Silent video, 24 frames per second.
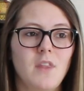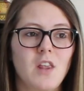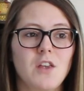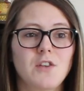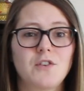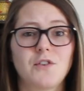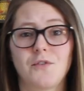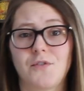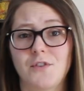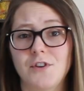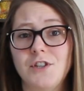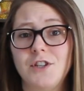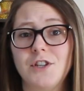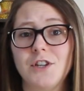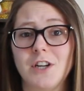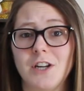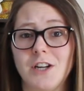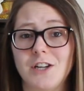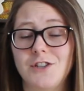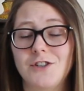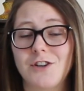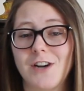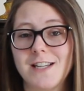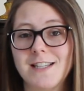So first you're
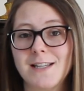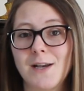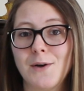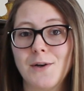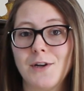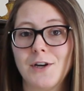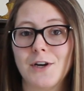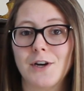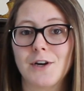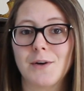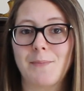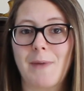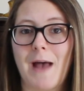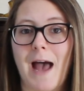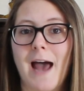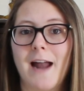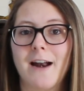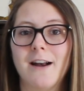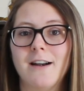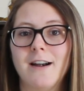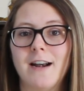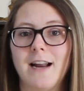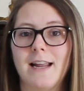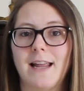gonna trace out your
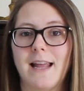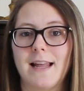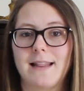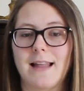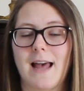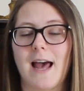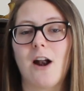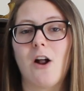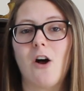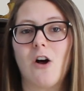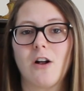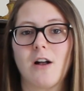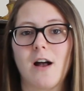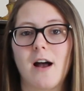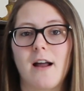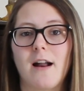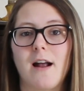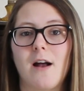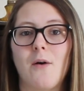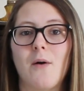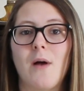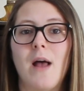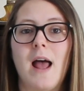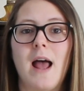pattern and get that all cut
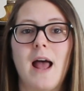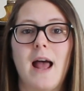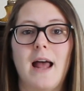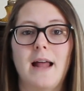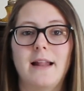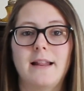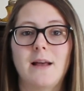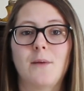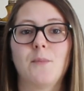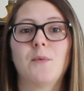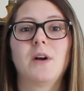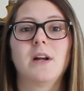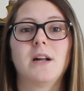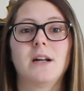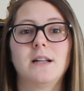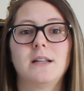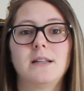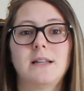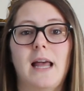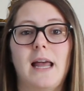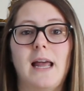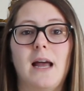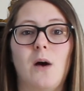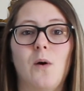out, and then we're
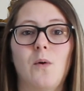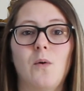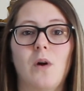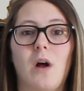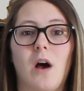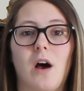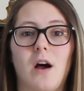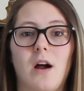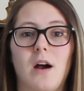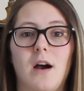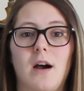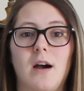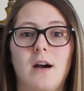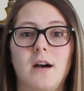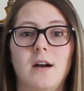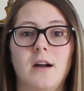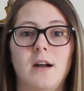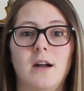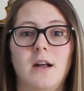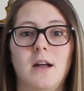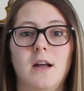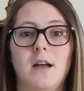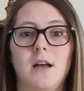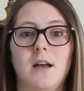gonna lay out our